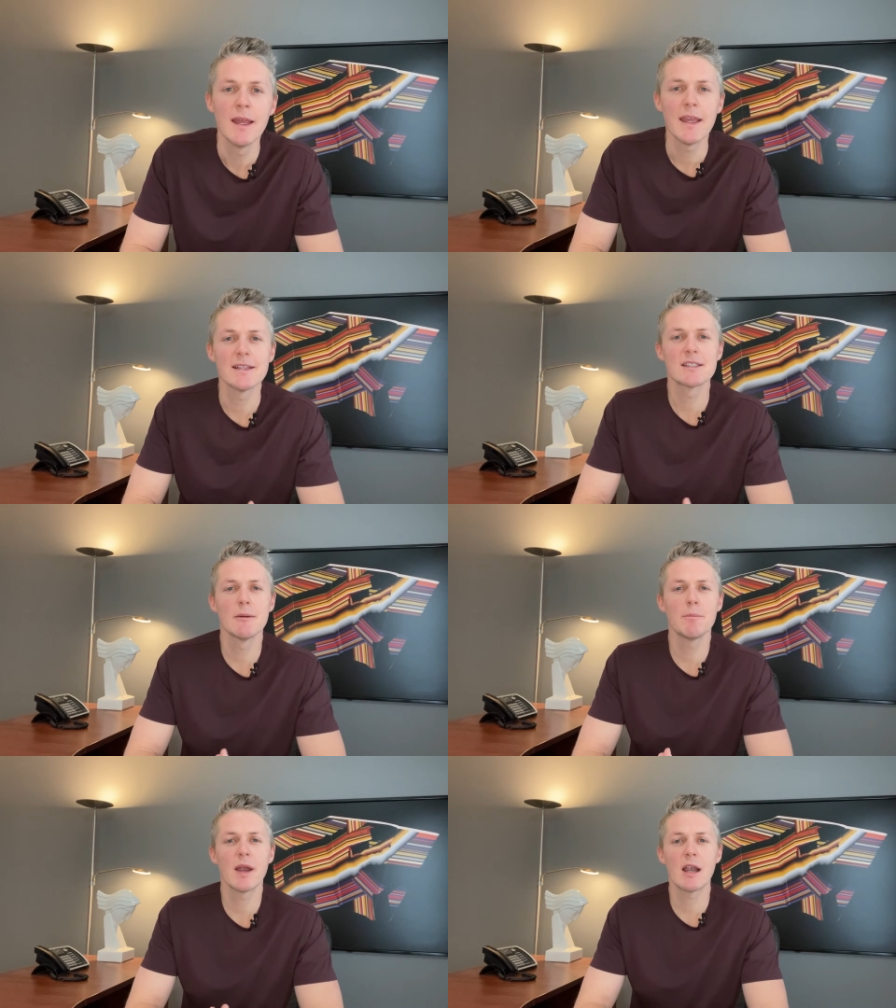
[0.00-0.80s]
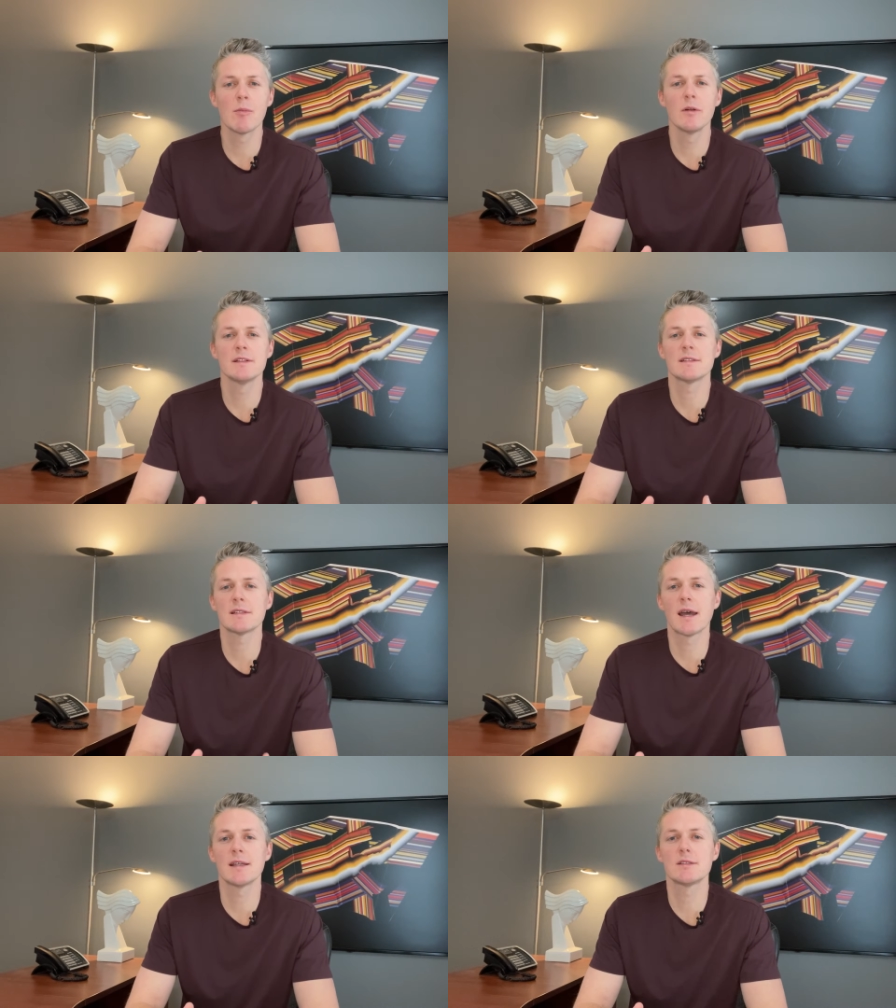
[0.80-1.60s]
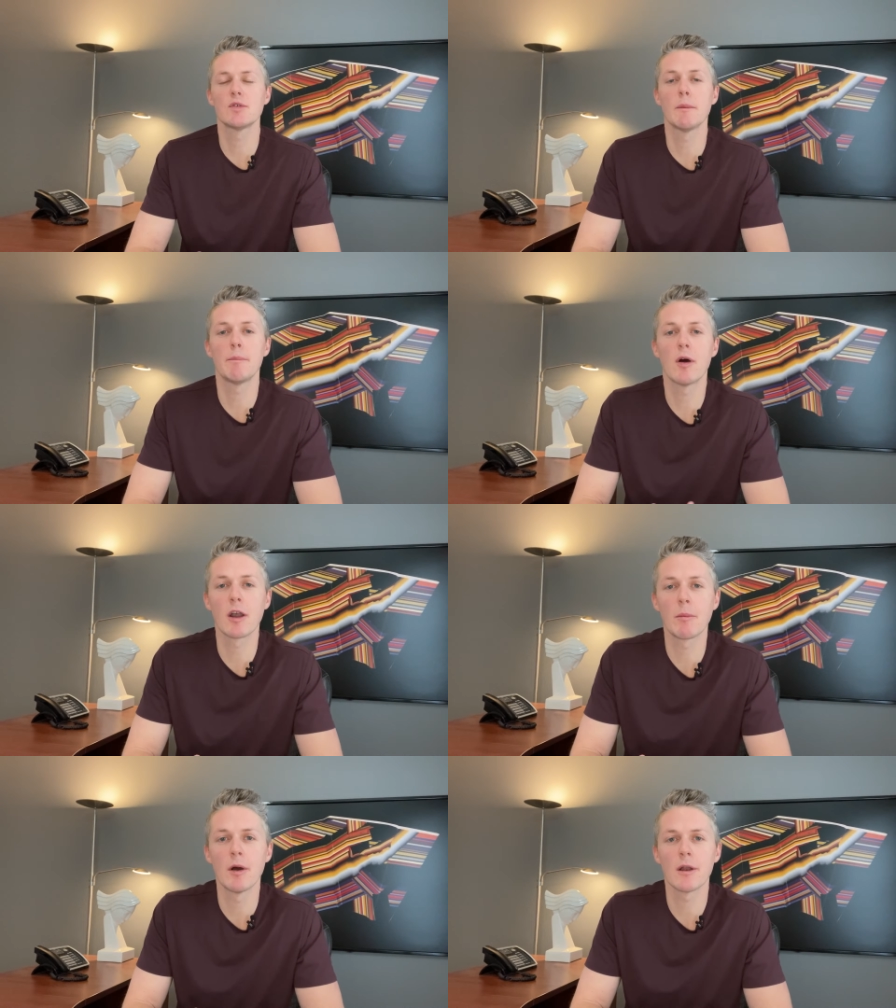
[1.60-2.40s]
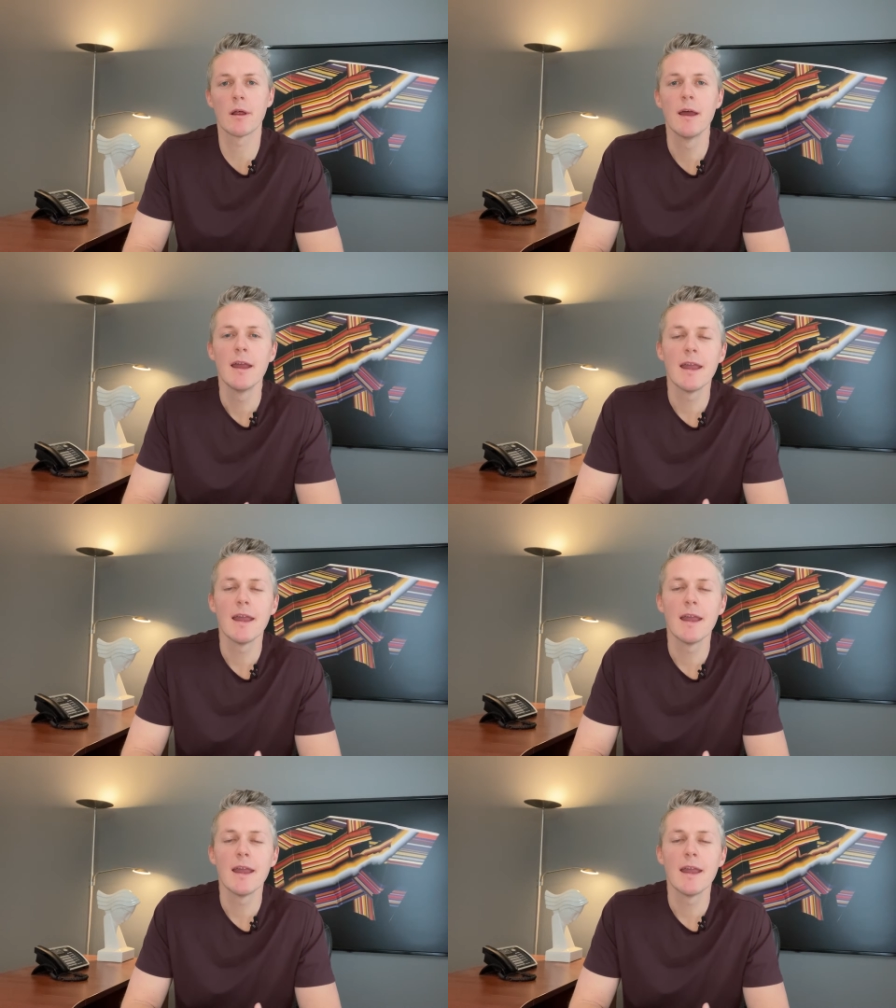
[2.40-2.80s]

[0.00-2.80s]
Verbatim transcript: It's comparable in size to a park model,